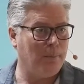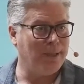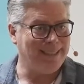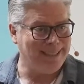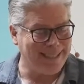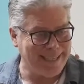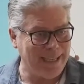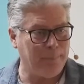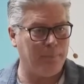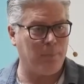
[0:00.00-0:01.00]
but
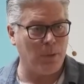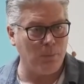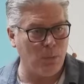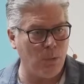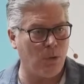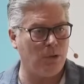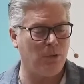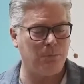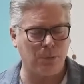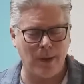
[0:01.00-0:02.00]
the more
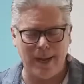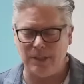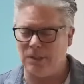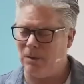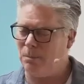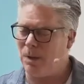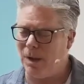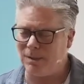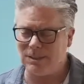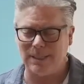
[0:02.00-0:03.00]
you pray,
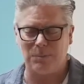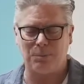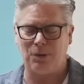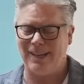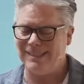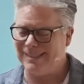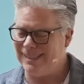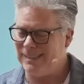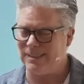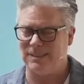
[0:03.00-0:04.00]
Paul says pray
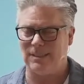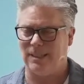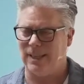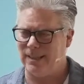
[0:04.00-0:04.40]
ceaselessly.